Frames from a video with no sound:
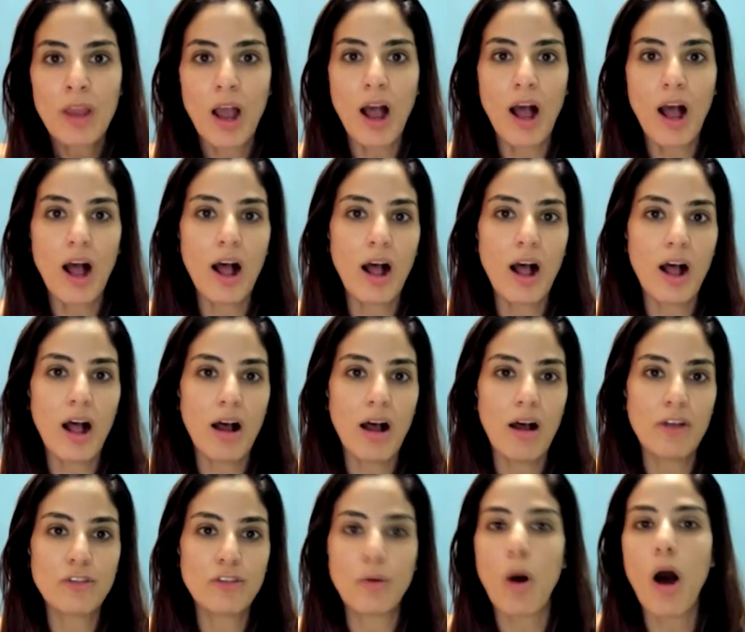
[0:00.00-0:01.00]

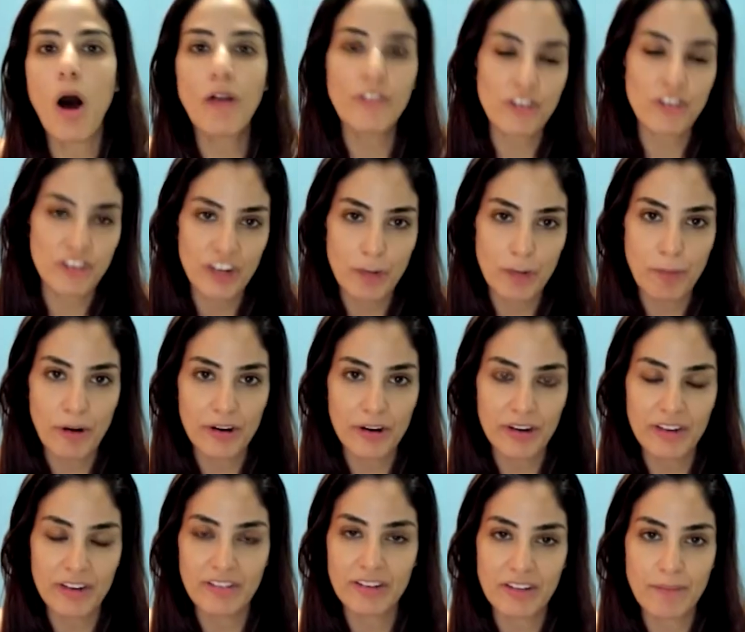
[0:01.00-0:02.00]
uh, so all the Shia
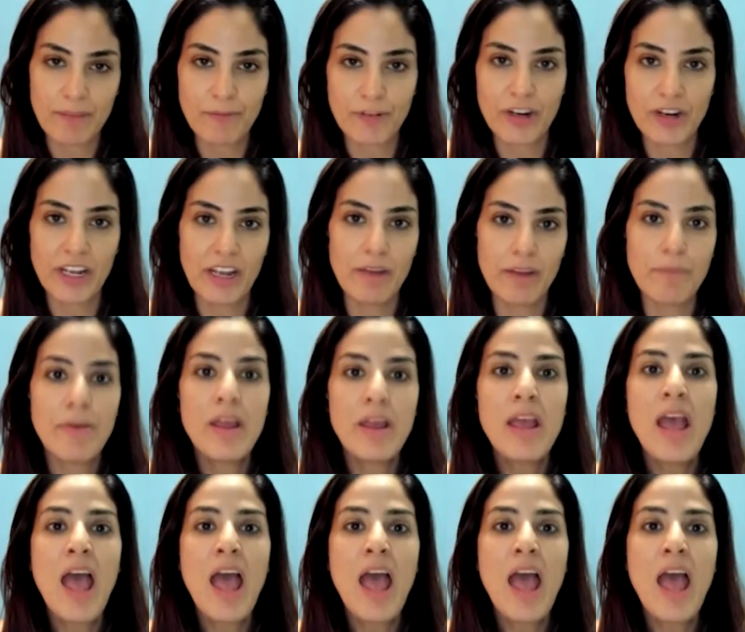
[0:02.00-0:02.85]
parties except for him,